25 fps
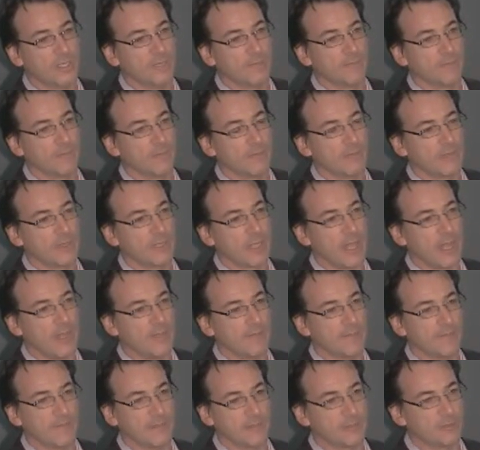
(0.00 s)
They
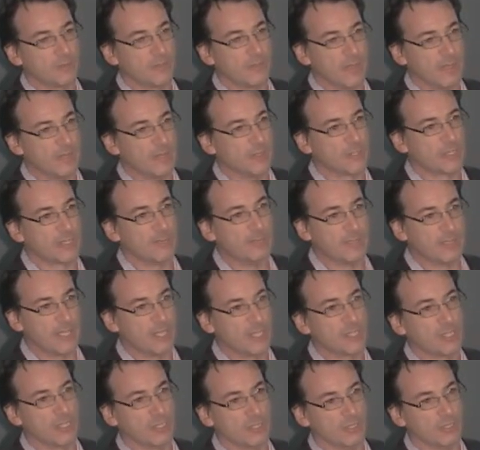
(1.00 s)
do
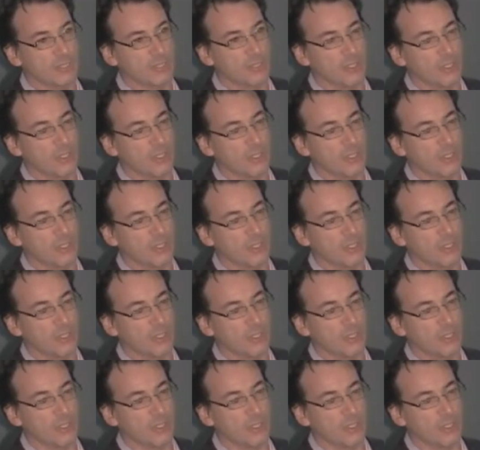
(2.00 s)
have a